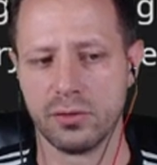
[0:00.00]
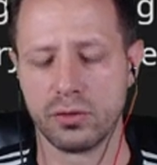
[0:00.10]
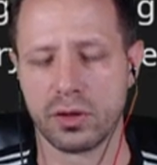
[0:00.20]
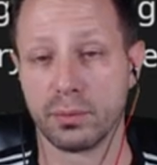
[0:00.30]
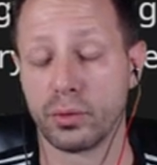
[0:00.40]

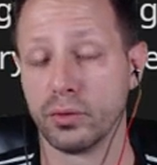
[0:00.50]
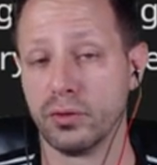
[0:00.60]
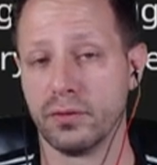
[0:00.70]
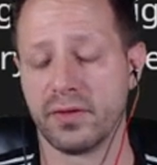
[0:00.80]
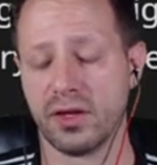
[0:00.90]
you can
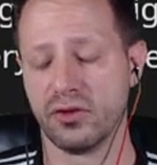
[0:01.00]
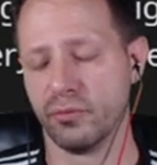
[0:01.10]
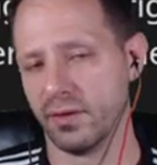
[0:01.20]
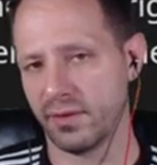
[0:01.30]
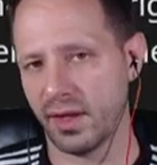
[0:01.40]
prove that
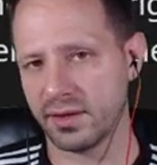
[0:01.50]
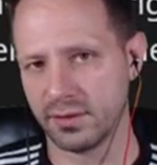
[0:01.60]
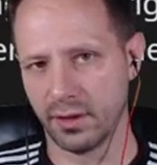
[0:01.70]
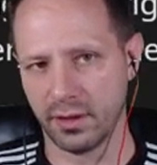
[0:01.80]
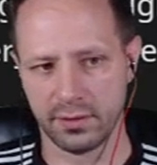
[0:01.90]
you've been
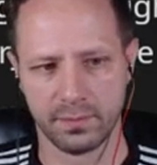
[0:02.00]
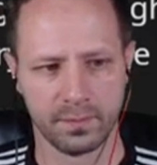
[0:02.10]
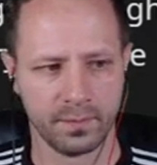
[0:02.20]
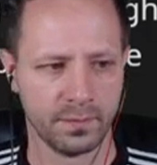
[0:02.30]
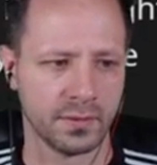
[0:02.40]
vaccinated.
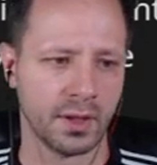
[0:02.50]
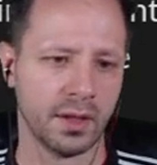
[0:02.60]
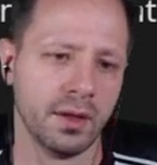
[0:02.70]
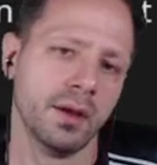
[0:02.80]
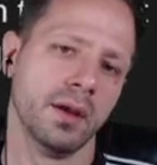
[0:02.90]

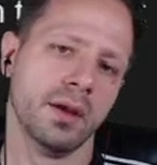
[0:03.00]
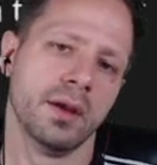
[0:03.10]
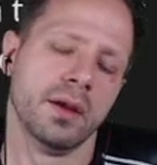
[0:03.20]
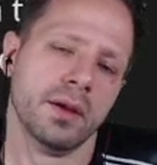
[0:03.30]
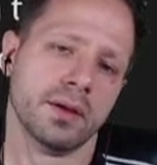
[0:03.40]

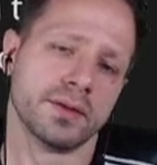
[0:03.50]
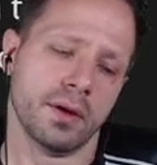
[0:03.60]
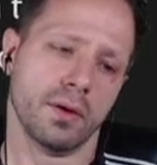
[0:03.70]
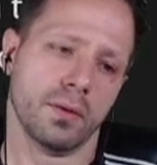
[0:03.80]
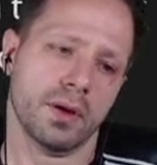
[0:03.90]

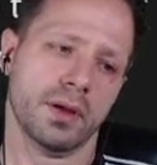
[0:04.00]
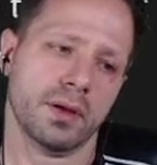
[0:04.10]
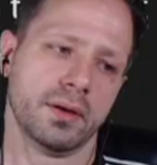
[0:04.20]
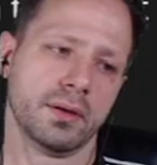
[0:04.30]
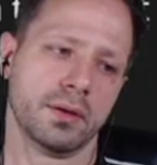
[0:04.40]
So
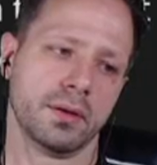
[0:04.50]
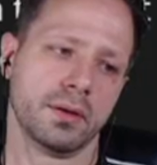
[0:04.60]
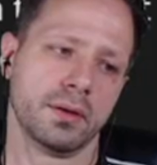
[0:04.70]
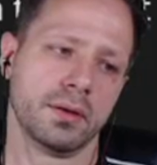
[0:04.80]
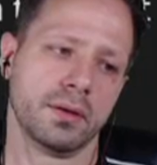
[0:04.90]

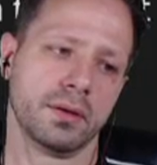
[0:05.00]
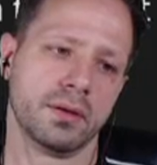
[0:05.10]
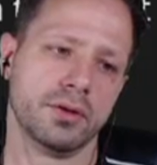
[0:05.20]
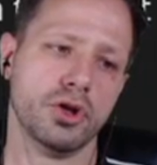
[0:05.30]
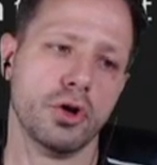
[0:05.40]

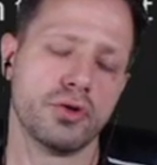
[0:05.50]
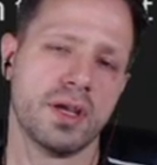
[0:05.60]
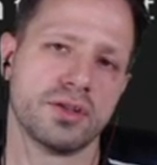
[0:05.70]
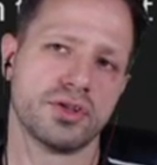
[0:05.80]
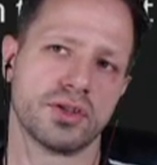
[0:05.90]
you know, you
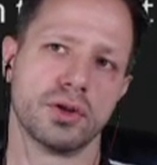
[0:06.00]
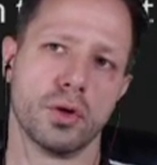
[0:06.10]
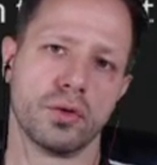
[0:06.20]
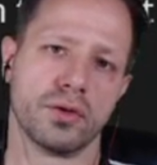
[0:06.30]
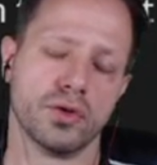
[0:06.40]
can't just
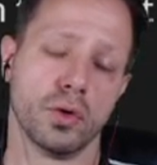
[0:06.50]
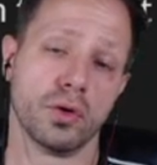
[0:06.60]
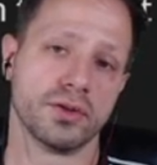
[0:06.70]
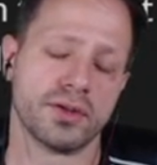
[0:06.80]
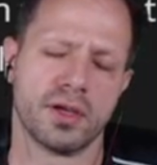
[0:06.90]
go to the
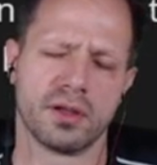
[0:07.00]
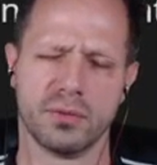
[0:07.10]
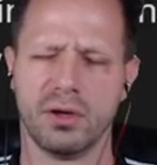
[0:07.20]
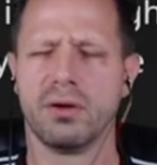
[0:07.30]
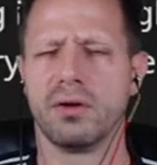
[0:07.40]
door and just tell
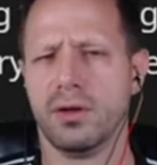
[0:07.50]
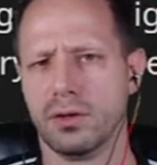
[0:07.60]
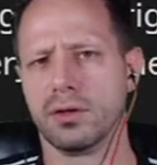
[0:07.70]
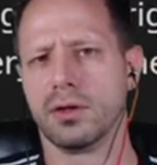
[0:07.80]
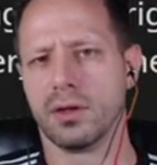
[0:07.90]
them, "Oh
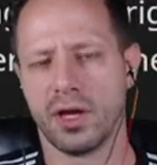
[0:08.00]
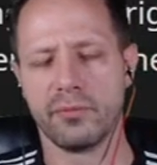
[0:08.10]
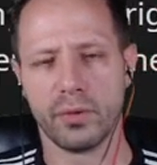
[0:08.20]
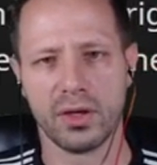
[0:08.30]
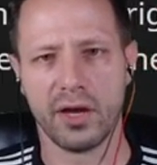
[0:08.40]
yeah, yeah,
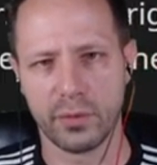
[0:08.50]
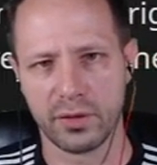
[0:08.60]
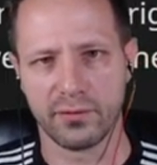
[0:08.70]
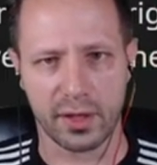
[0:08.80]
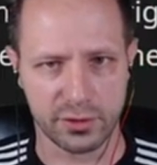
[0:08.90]
I've been I've
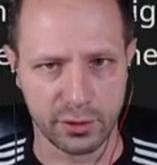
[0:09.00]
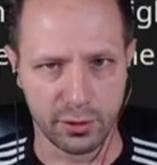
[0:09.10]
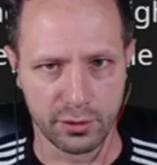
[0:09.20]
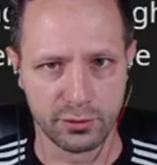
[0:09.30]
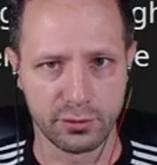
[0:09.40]
been
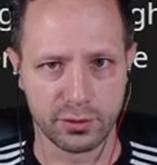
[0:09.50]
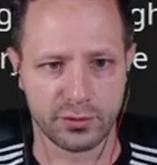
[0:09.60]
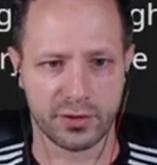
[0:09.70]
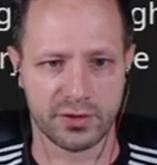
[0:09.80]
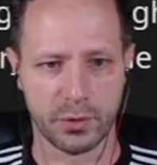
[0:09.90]
vaccinated. You can
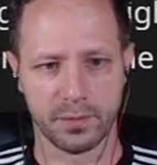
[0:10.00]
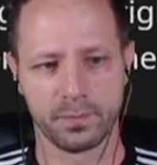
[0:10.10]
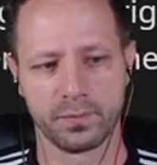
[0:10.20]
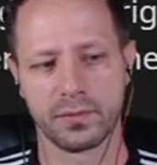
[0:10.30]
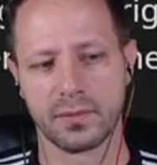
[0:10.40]
trust me."
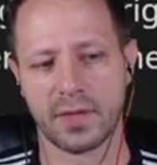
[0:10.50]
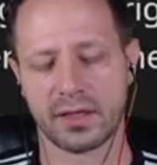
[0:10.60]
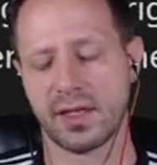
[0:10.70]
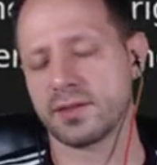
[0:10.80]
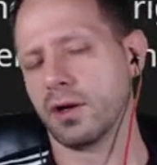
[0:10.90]

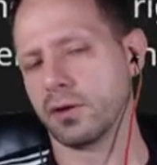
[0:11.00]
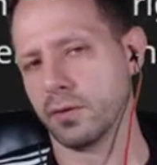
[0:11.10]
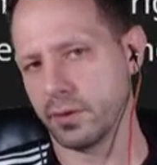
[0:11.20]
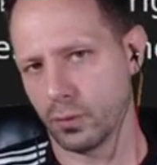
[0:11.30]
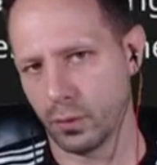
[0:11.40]
Like that's not
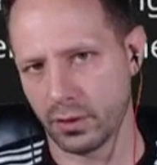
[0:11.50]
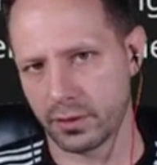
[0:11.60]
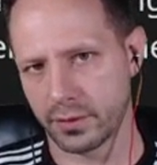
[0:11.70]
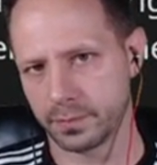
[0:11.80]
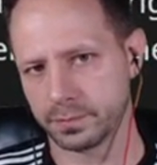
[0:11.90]
going to
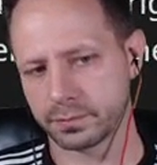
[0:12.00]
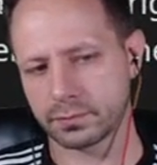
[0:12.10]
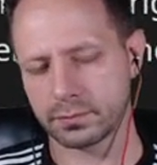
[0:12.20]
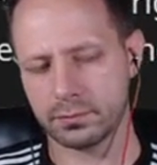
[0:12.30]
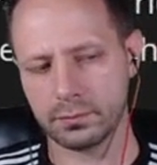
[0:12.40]
work.
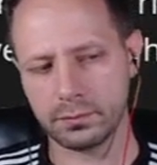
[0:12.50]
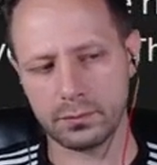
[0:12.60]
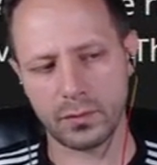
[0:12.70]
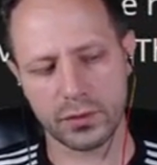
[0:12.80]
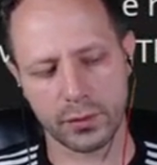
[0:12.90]

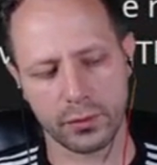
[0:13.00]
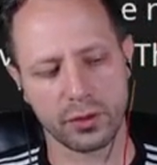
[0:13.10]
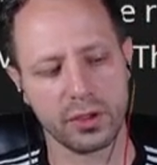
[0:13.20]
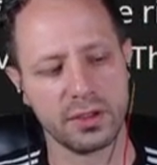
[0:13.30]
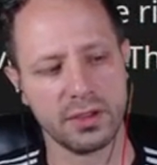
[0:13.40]
So
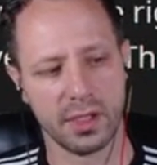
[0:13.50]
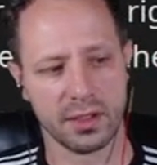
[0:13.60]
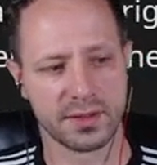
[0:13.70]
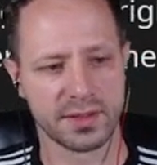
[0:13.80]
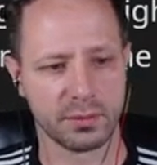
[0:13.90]
they're going to
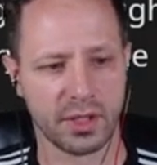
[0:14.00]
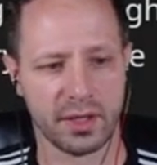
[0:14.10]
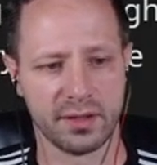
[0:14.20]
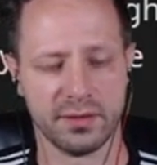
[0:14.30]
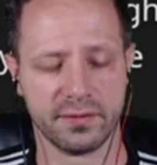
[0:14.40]
need some
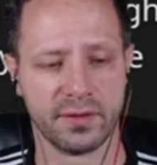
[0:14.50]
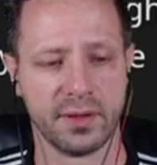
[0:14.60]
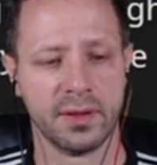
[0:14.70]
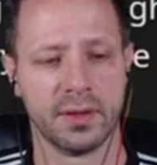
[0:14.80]
kind of